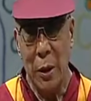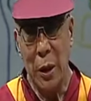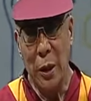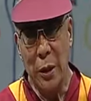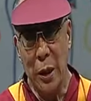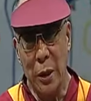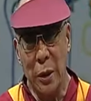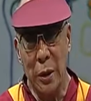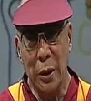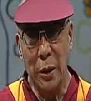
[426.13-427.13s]
At that
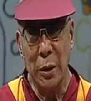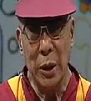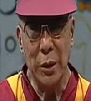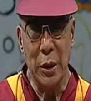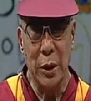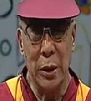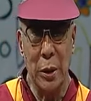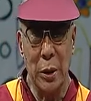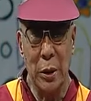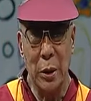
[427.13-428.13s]
uh, that year,
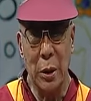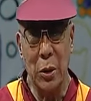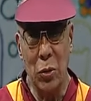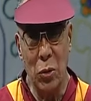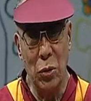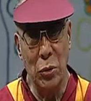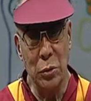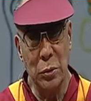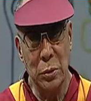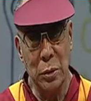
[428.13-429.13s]
her
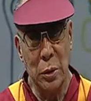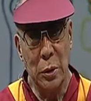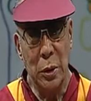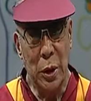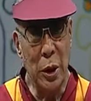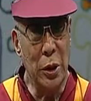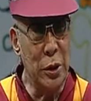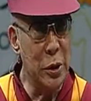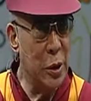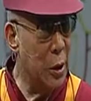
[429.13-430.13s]
own
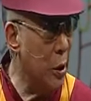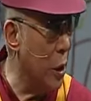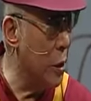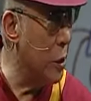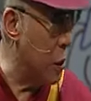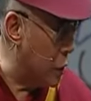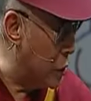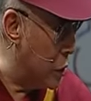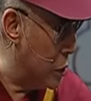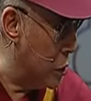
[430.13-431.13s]
age, ninety-six.